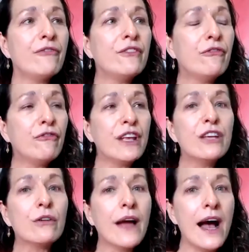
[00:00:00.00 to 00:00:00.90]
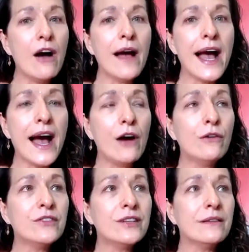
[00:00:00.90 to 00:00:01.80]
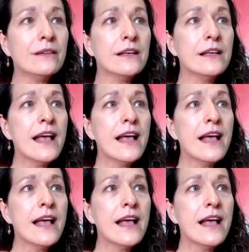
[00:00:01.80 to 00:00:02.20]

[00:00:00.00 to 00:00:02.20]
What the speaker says: to figure out how to